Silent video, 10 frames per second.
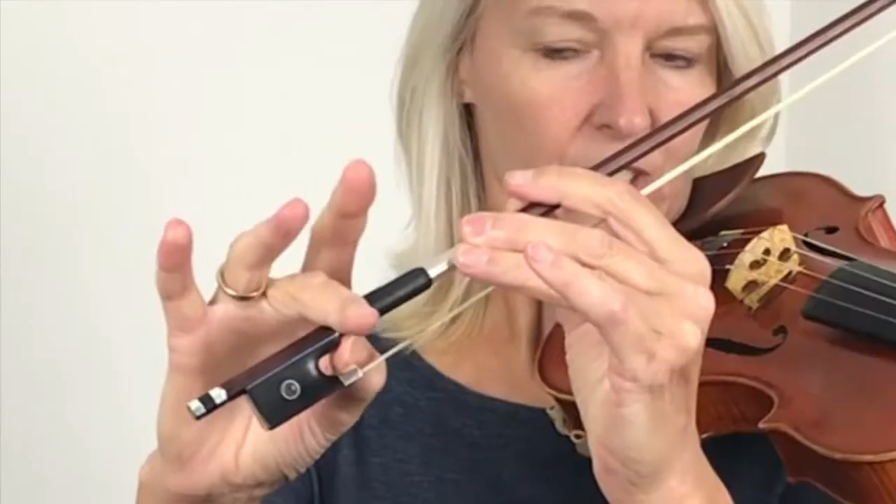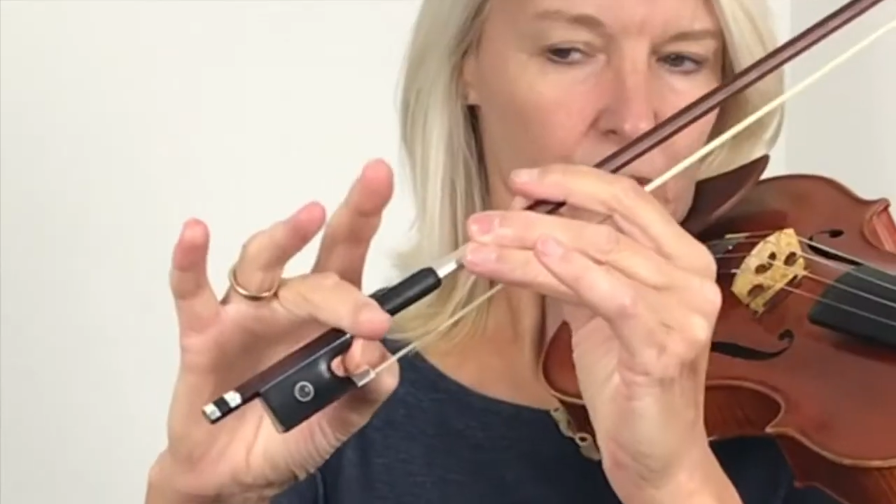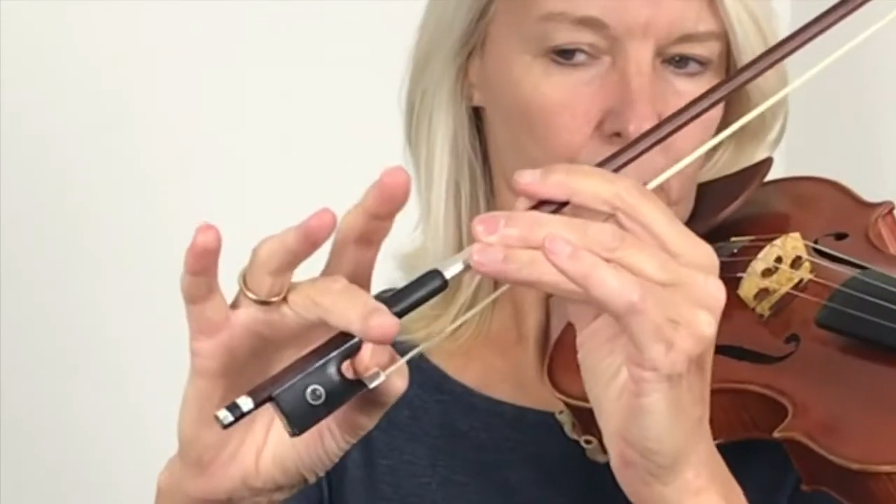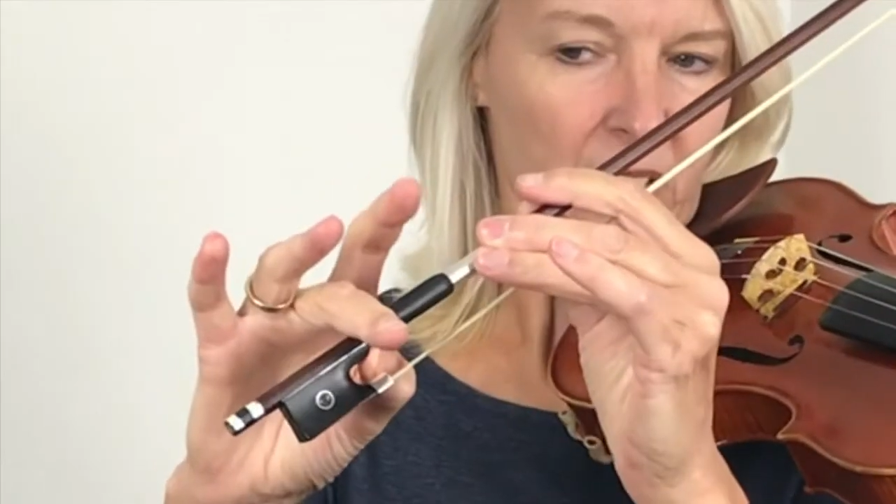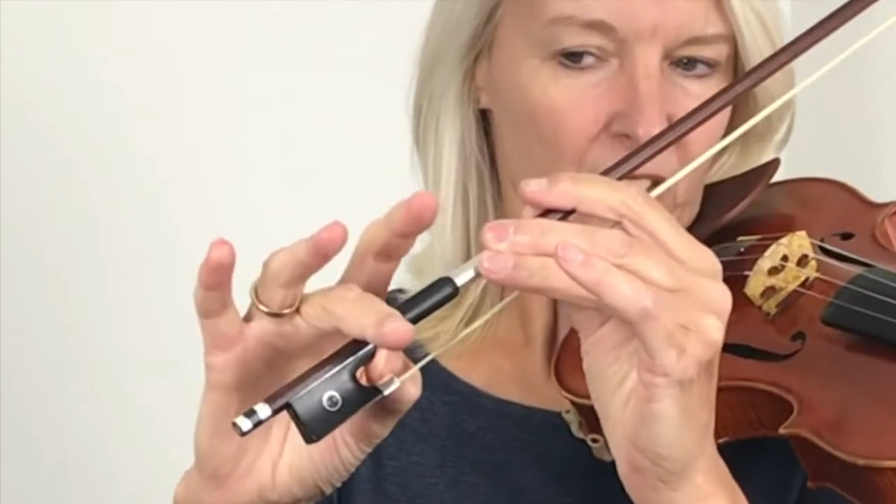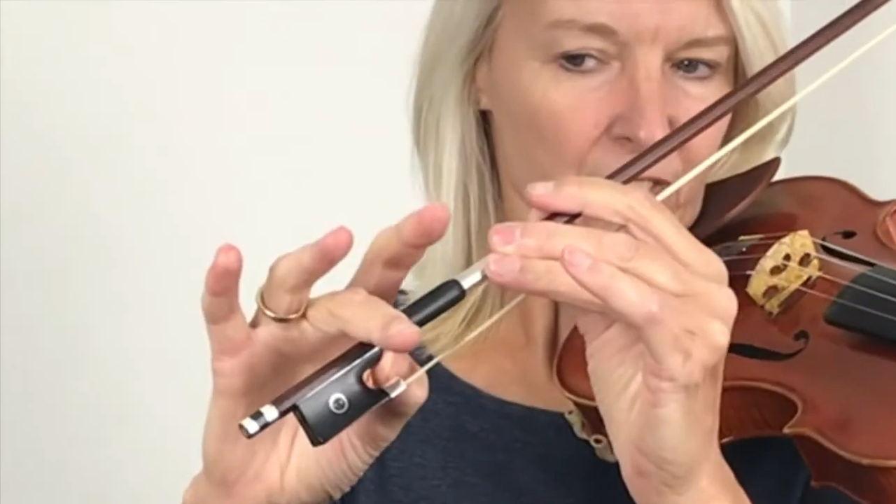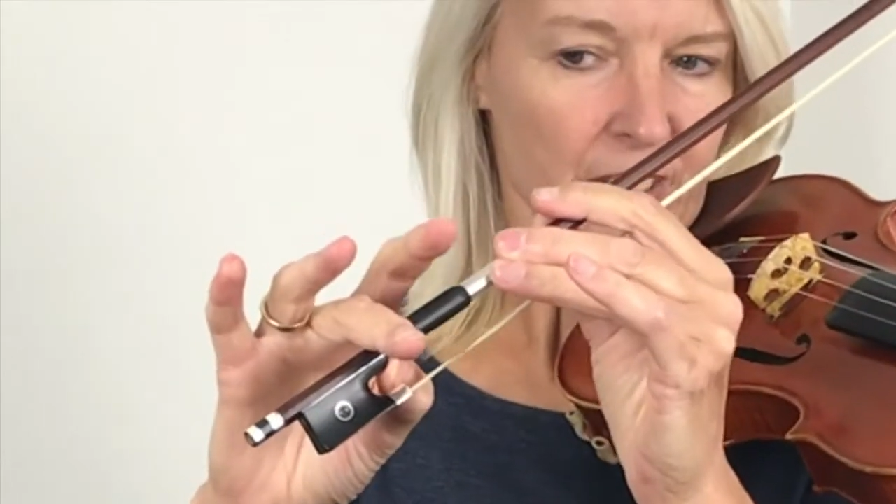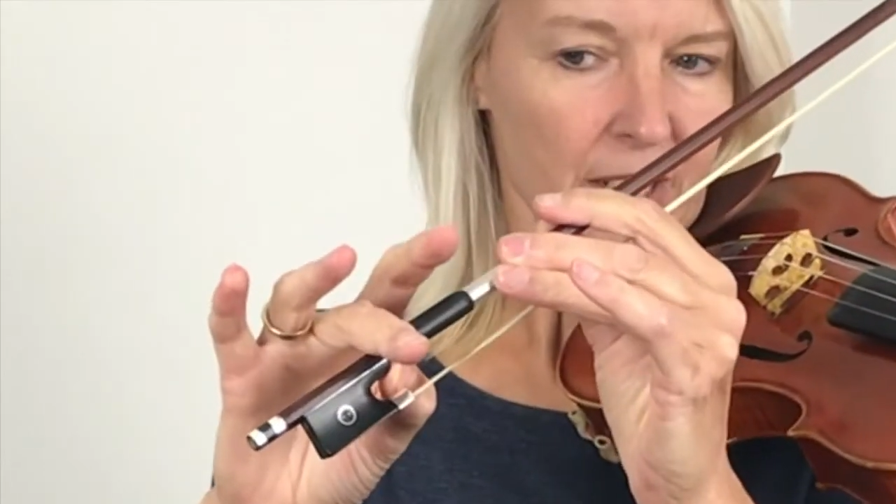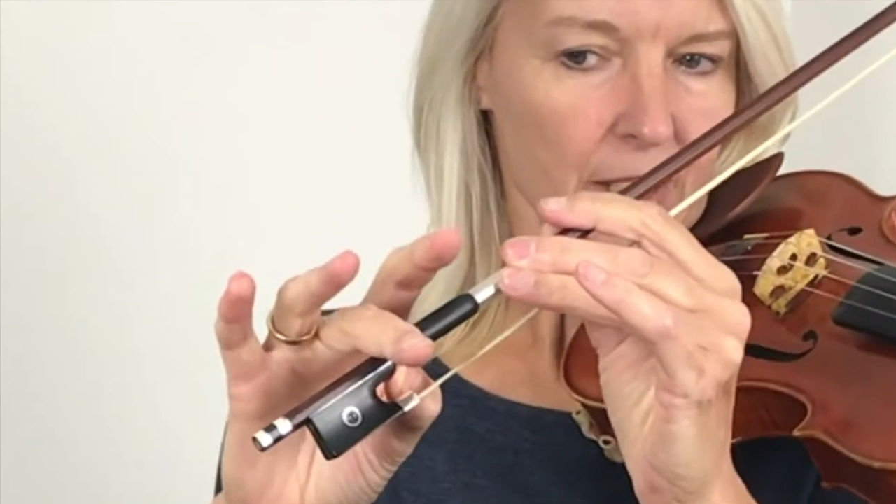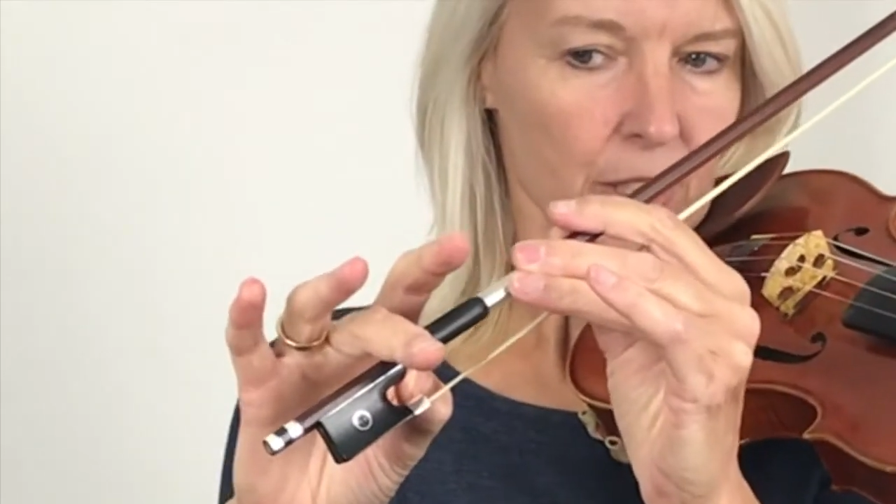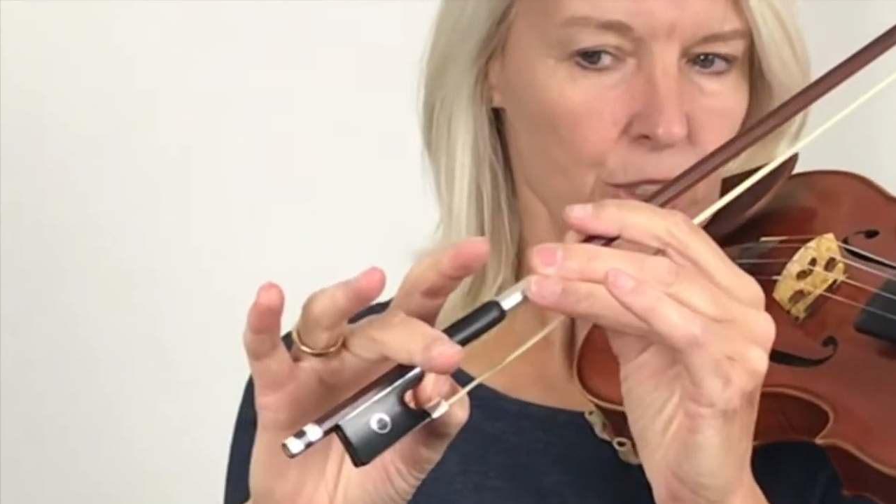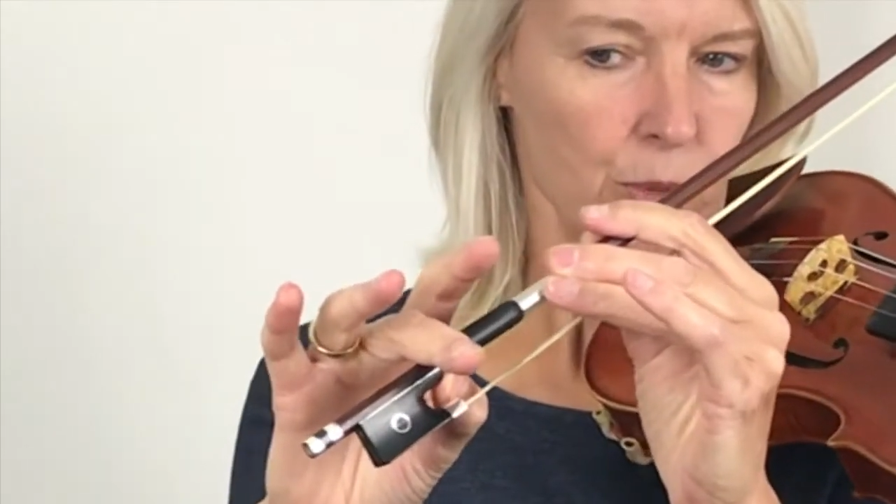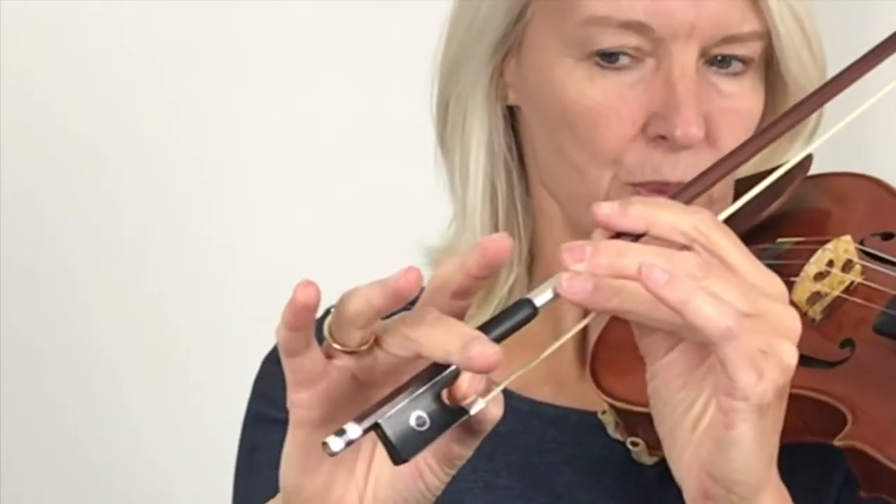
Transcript: Your middle finger goes